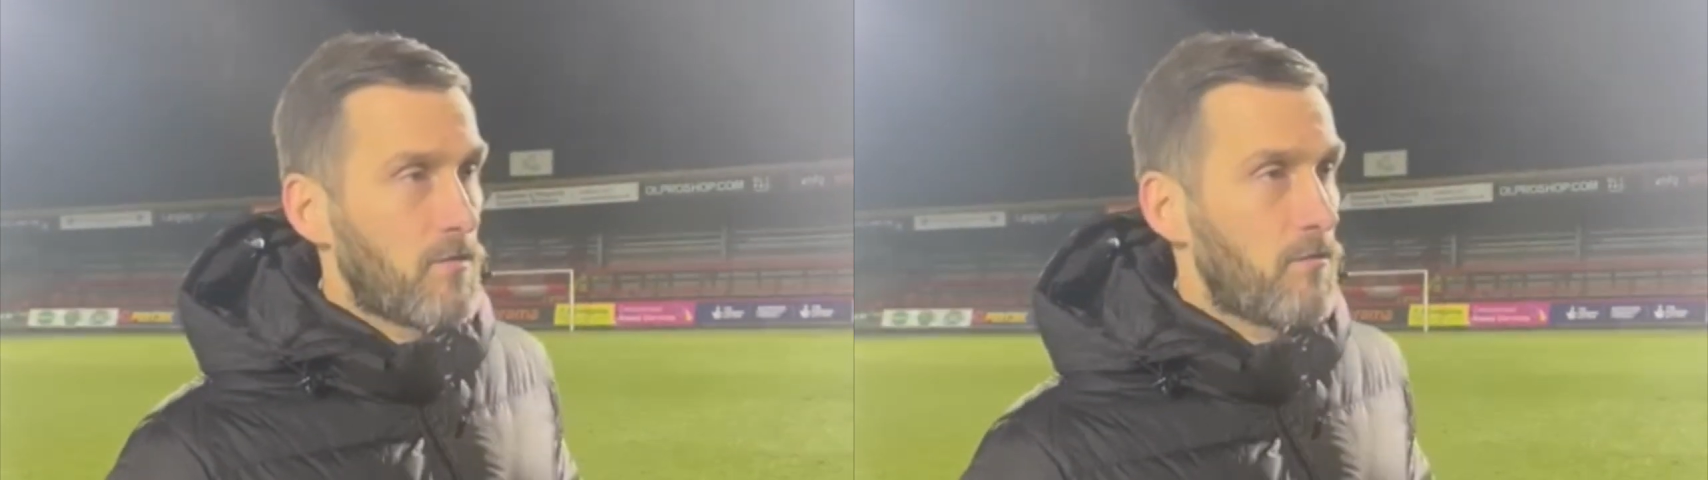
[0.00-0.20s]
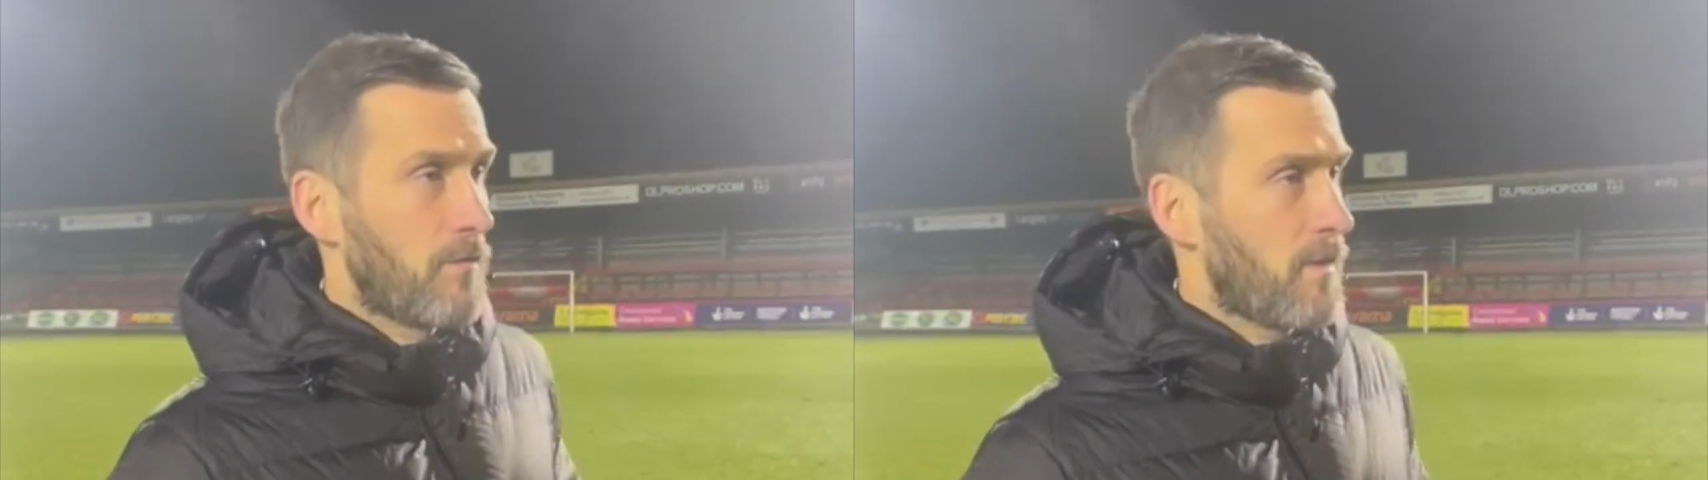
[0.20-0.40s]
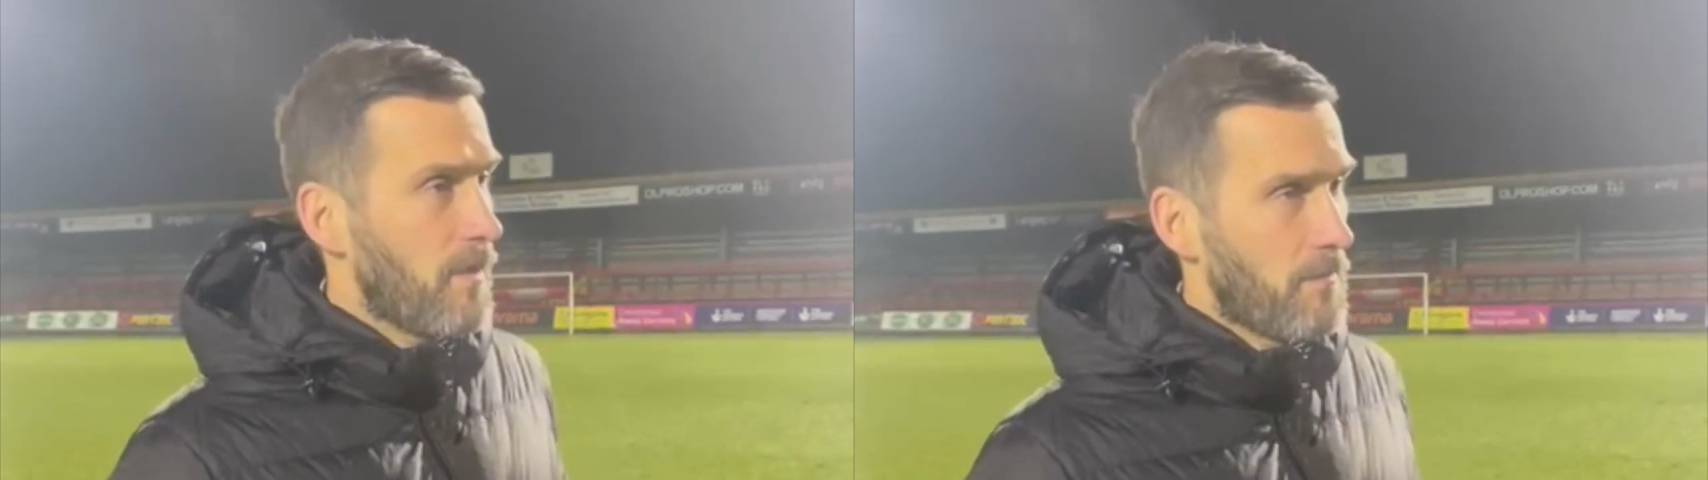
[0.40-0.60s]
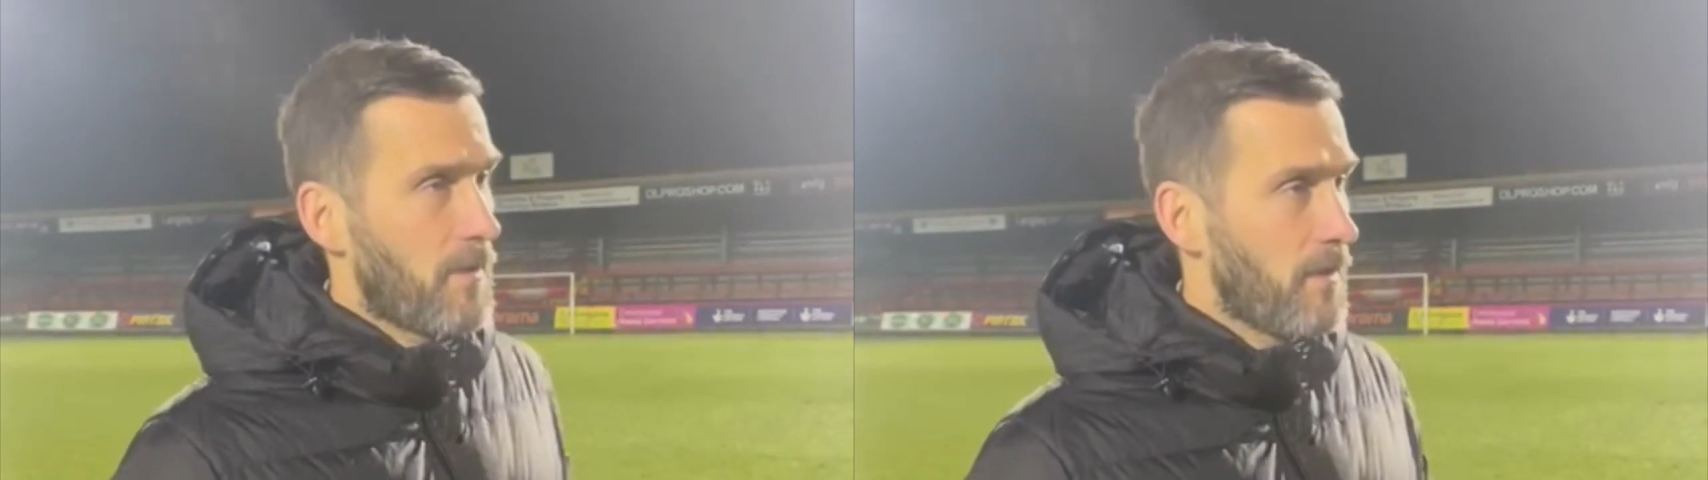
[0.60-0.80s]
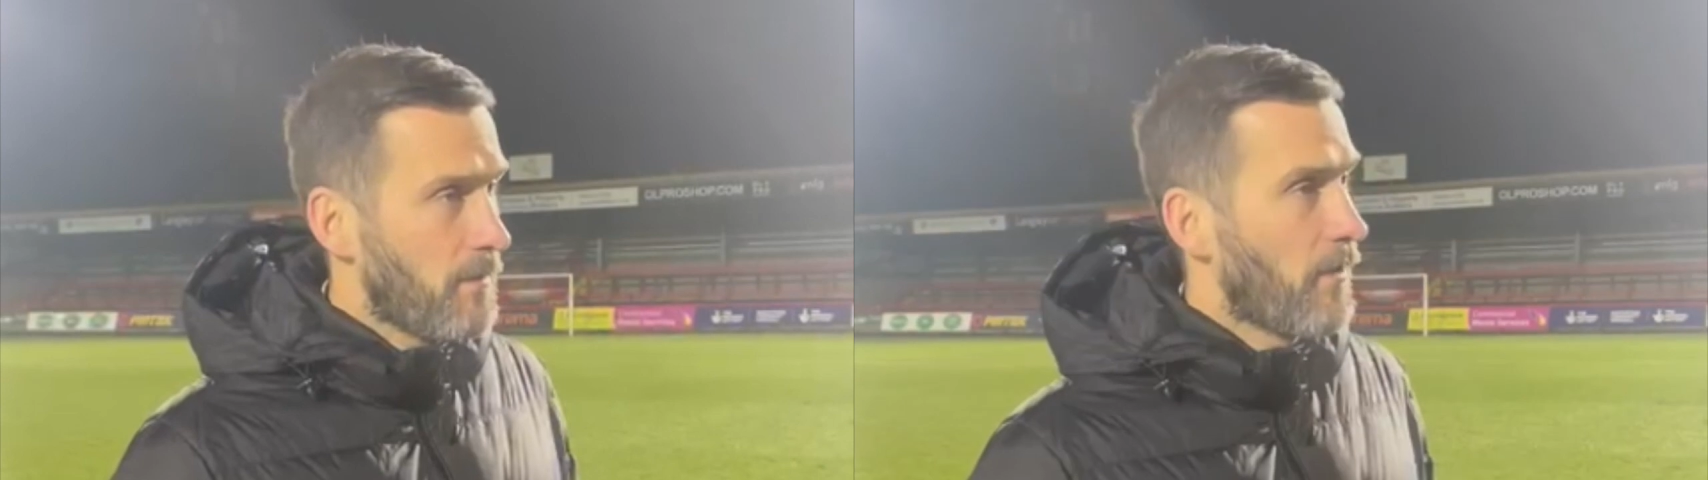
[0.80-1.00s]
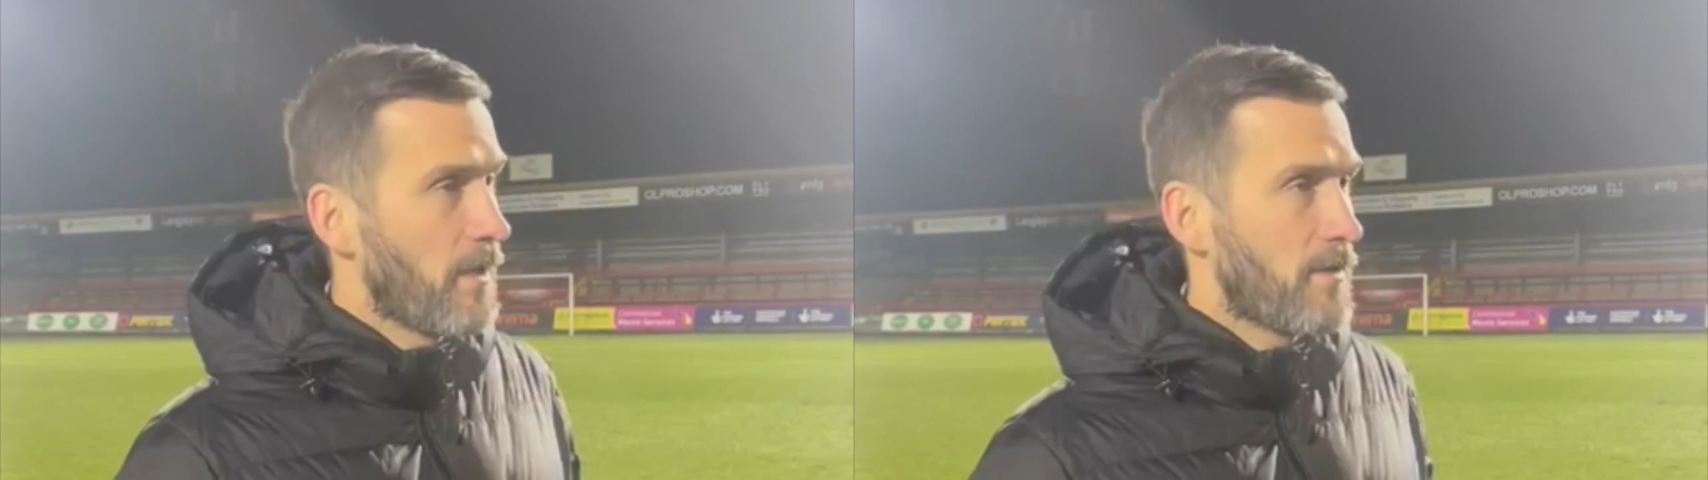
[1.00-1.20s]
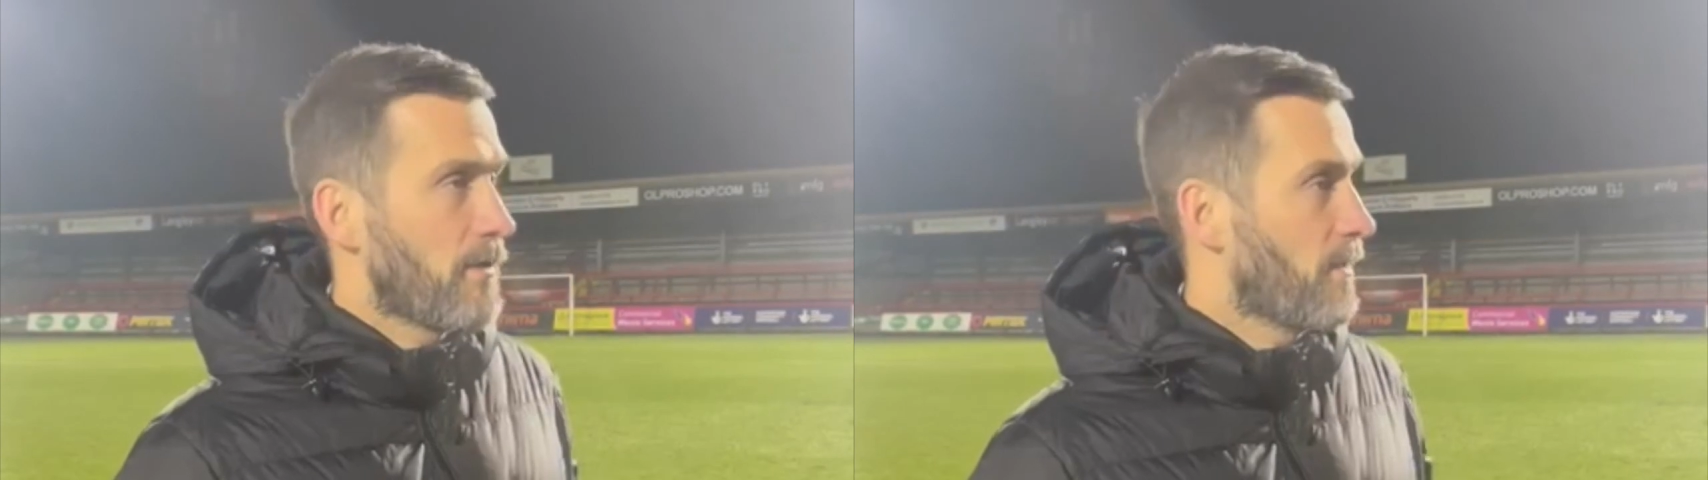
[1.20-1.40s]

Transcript: Jordan, keep keep your head,